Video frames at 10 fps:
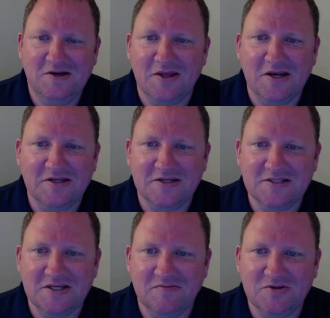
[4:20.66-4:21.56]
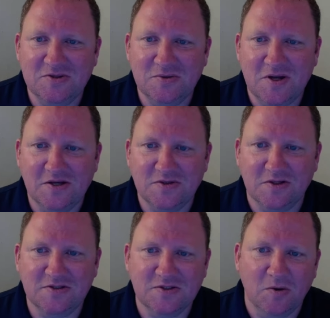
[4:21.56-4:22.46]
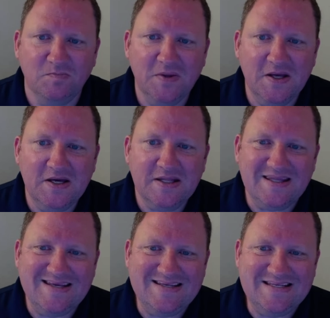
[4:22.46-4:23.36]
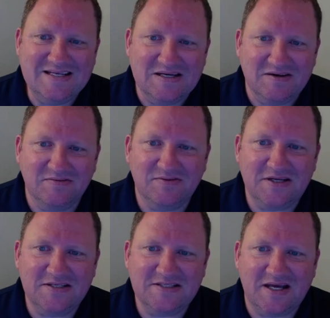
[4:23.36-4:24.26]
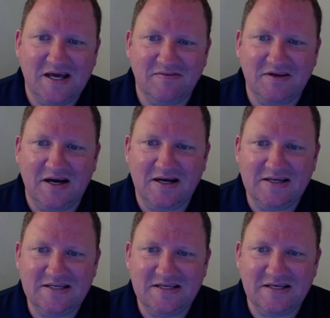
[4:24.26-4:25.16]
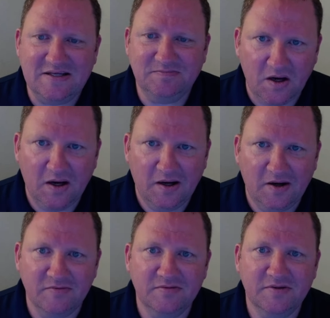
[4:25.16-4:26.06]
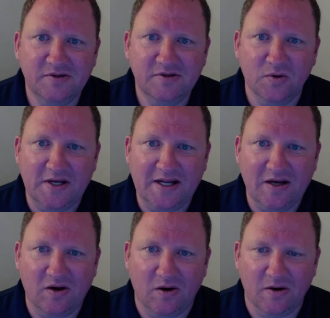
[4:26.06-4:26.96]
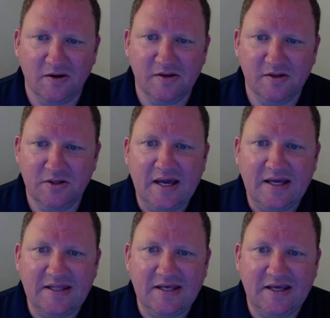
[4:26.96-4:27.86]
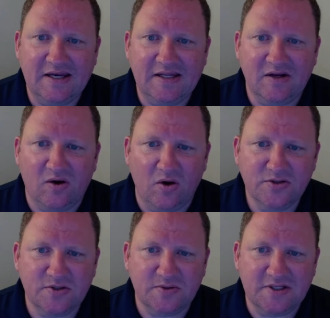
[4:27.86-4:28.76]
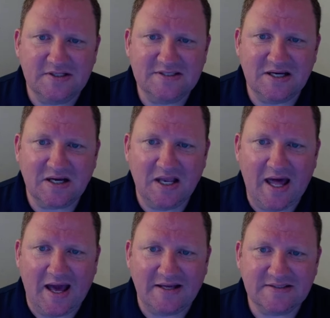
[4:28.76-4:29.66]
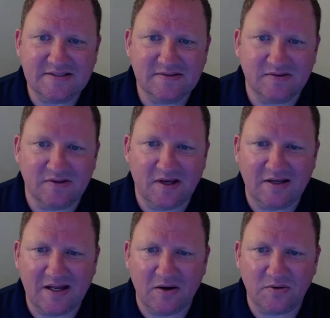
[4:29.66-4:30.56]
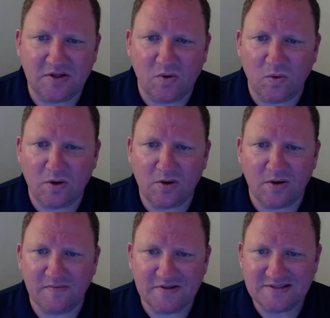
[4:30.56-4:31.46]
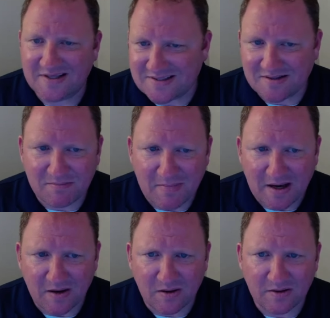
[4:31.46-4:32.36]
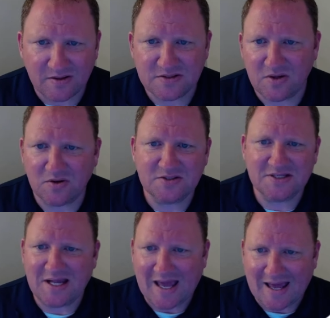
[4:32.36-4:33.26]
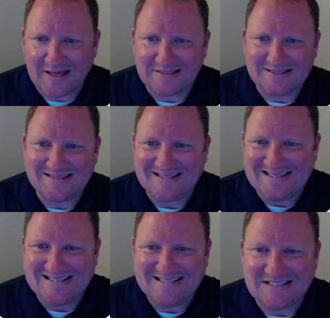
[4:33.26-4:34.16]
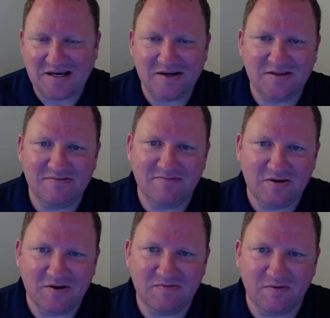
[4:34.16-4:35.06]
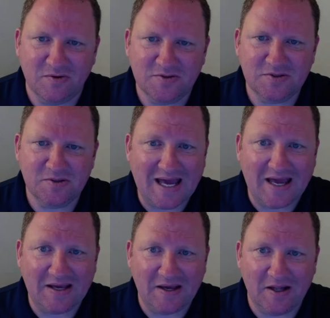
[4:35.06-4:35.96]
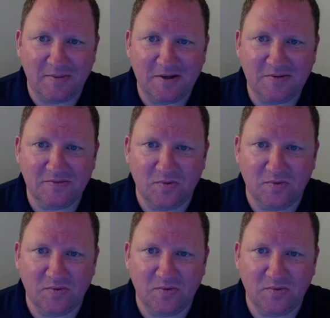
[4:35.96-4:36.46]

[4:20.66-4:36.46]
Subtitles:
then it doesn't give it to you naturally. So the div needs to have an ID of greeting card, and then it also needs a class. Okay, now the order of this doesn't matter as long as it has it inside the very first tag element.